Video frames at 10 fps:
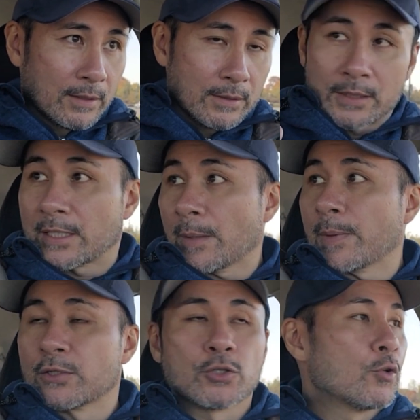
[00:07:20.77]
just get up
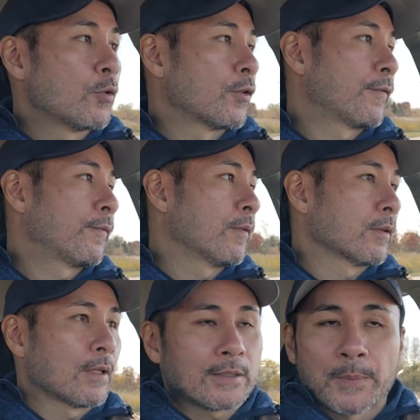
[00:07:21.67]
and do their,
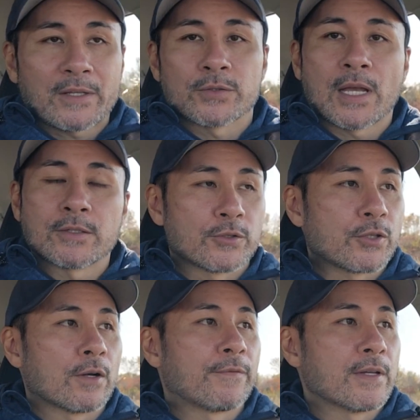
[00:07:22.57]
like, some exercise or
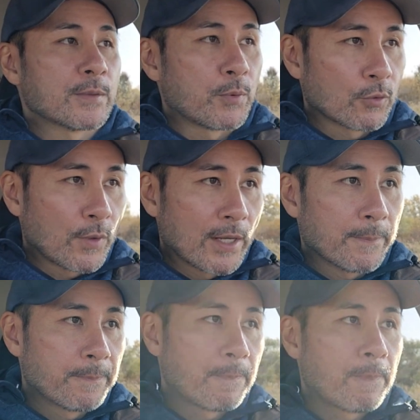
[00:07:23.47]
start a fitness
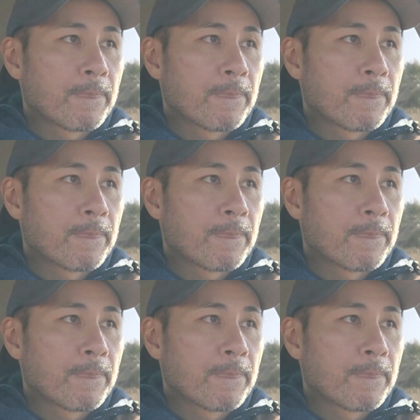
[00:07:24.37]
program,